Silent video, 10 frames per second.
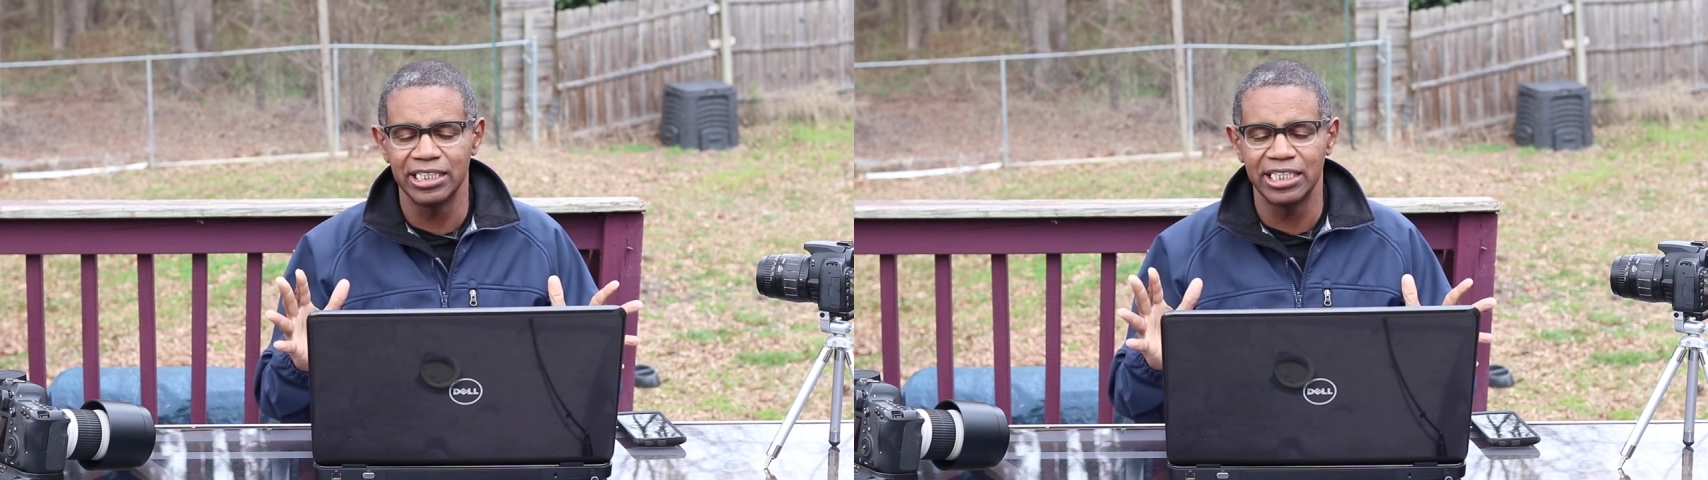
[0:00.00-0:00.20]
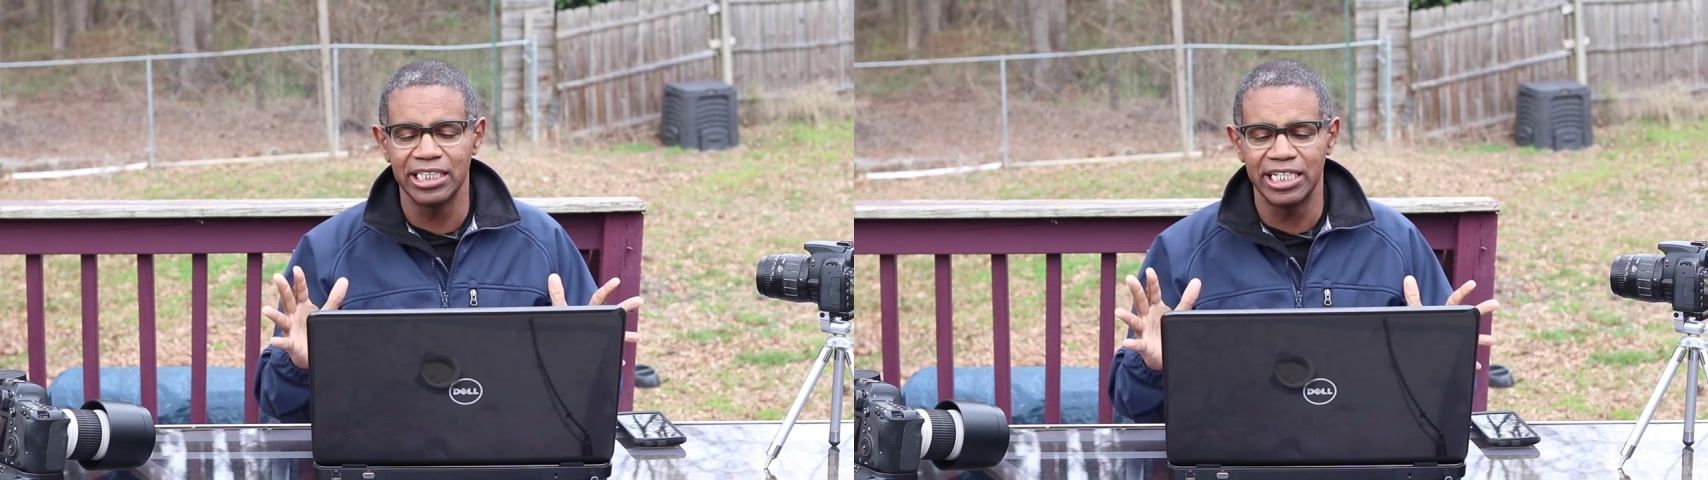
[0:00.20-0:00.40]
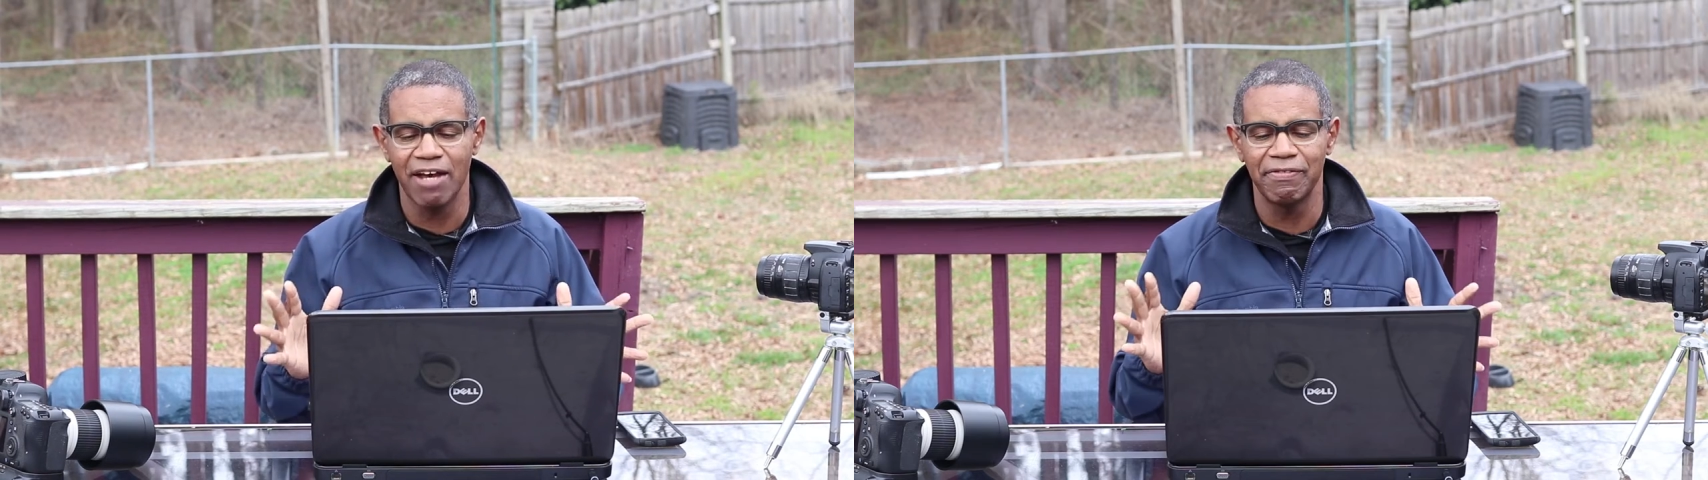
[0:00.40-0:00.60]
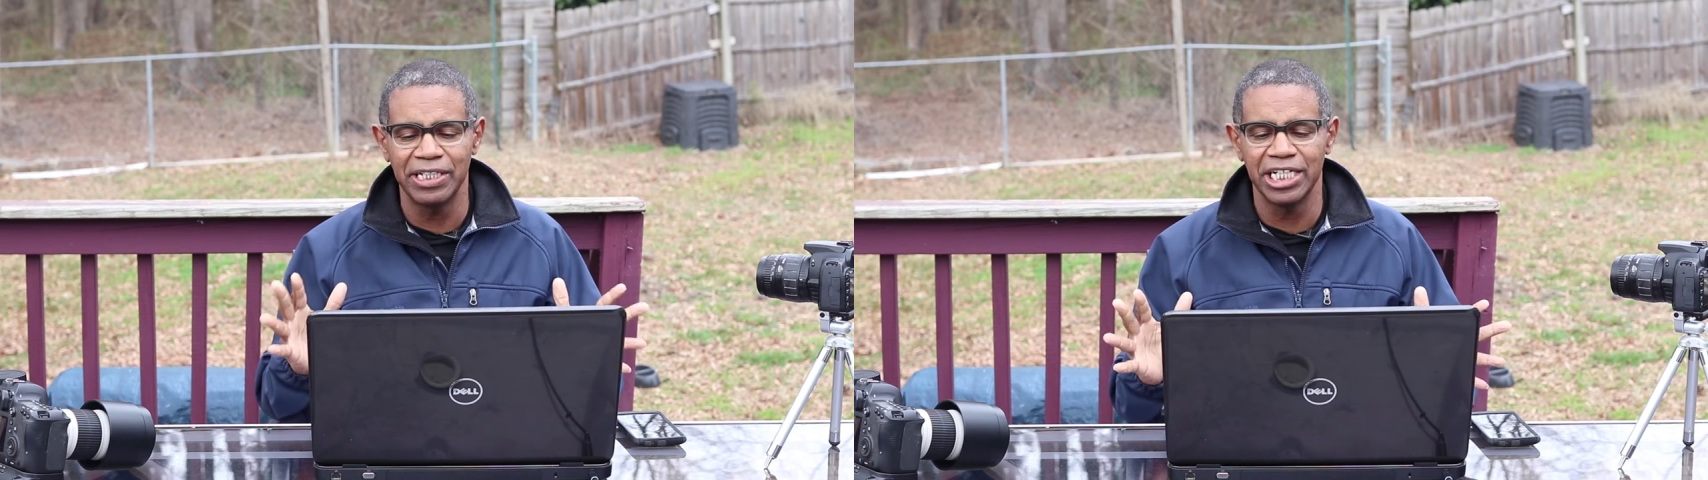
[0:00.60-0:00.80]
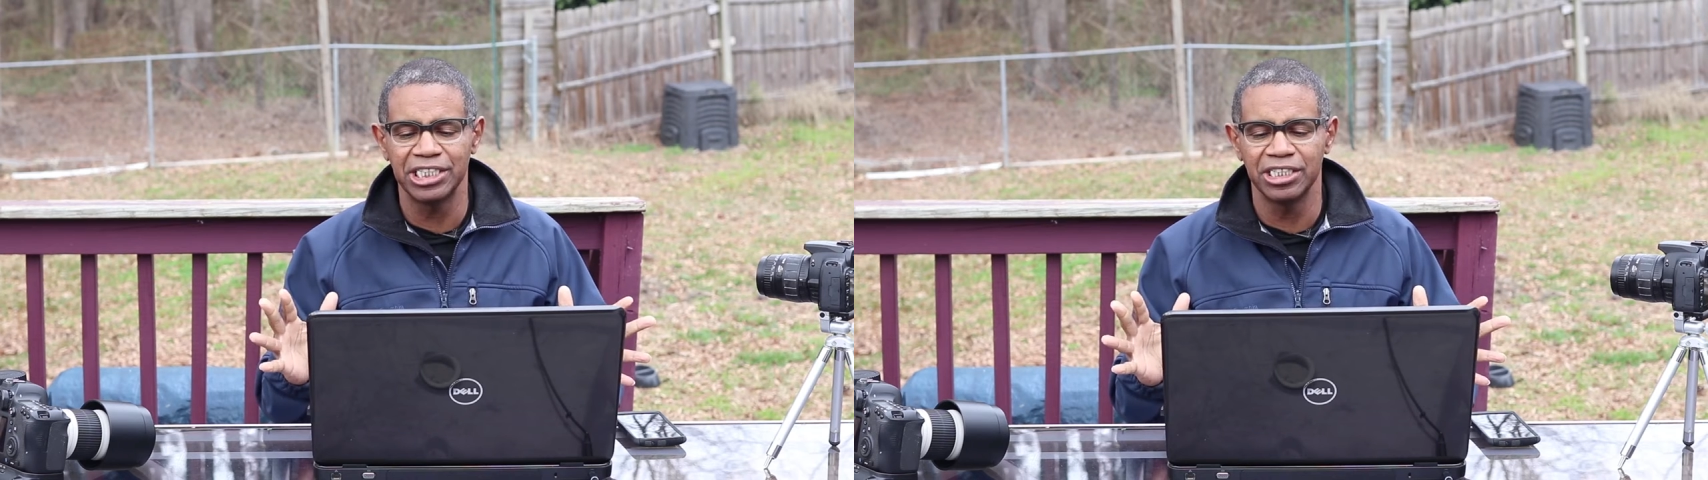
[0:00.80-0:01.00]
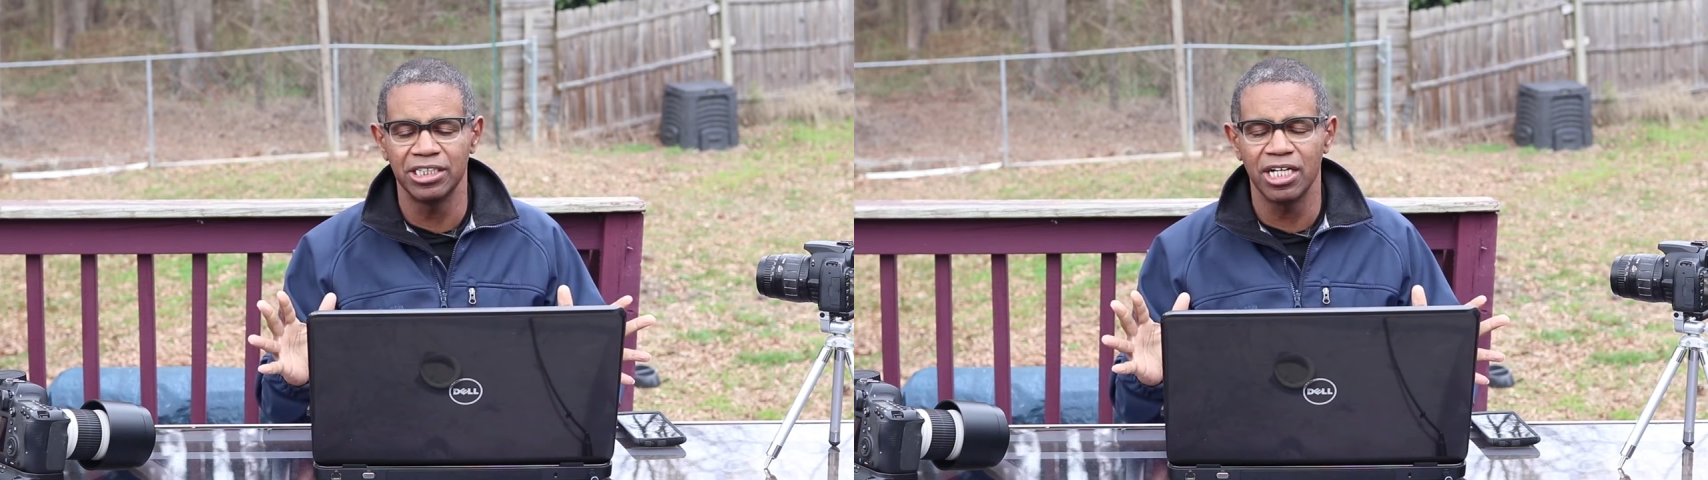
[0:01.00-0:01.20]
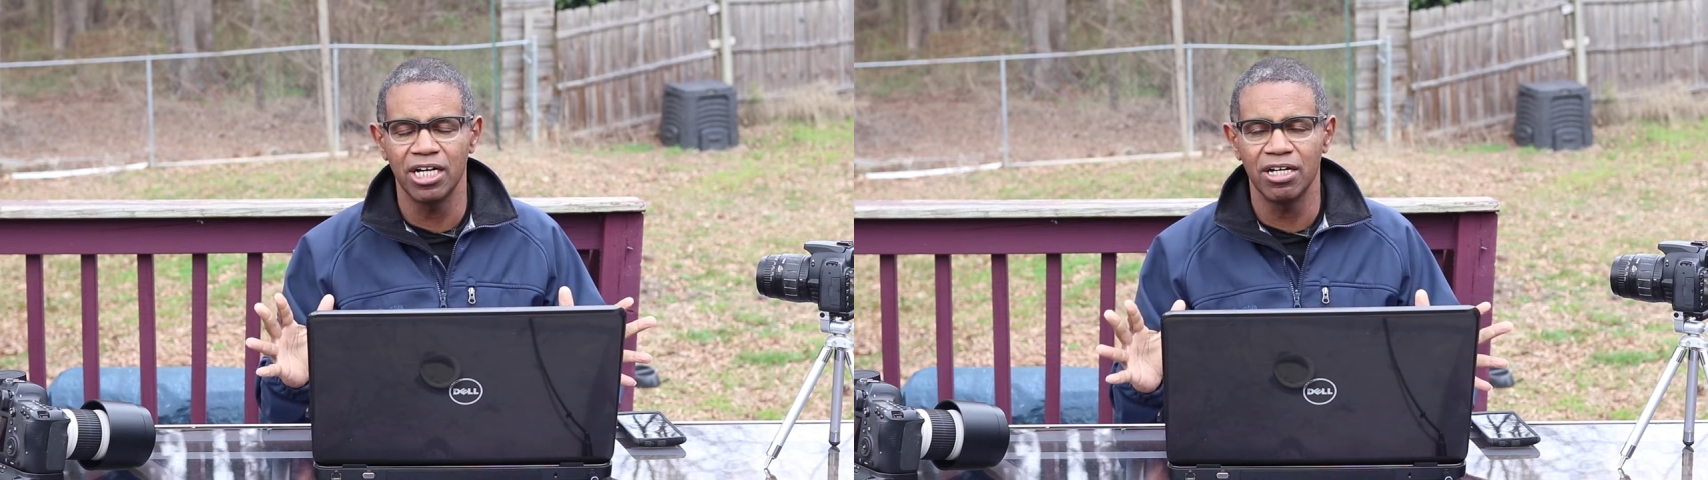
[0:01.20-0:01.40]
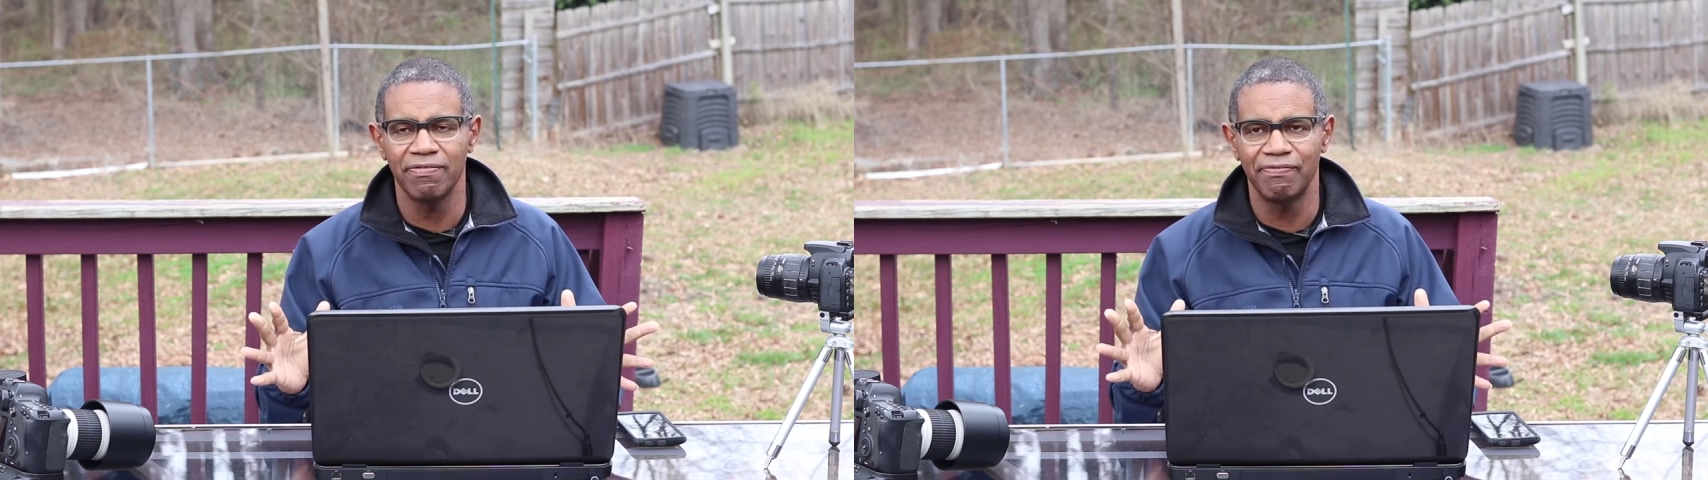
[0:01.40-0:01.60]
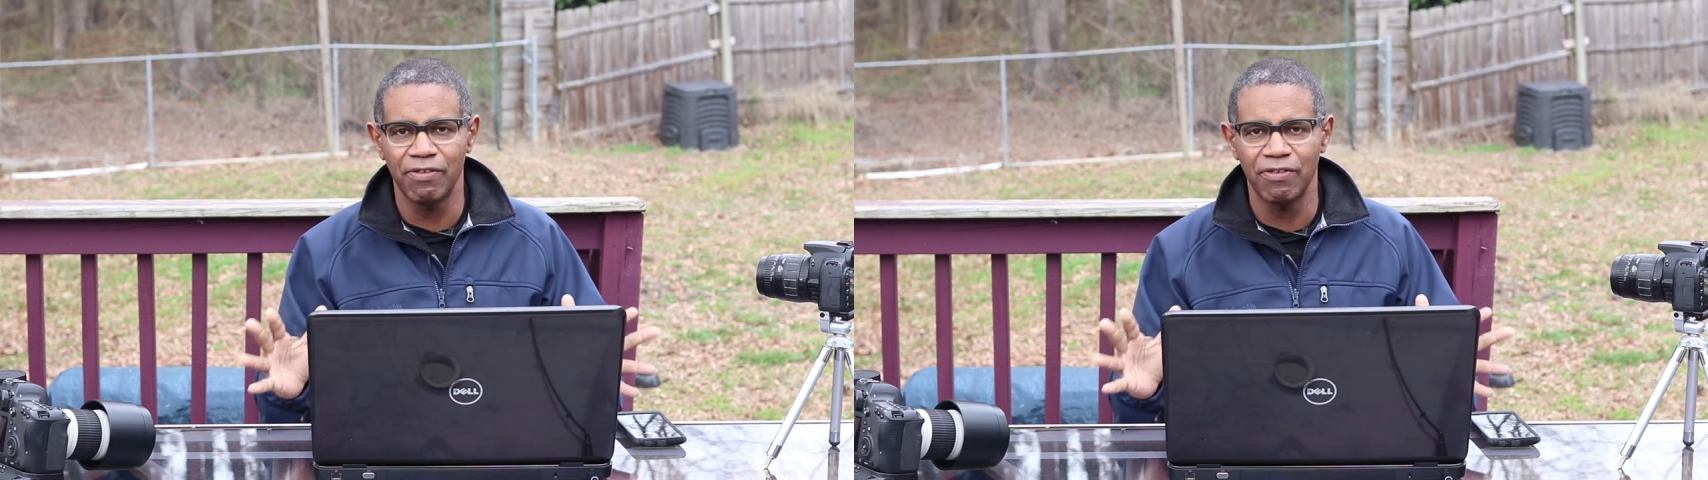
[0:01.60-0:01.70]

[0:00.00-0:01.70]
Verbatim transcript: the definition of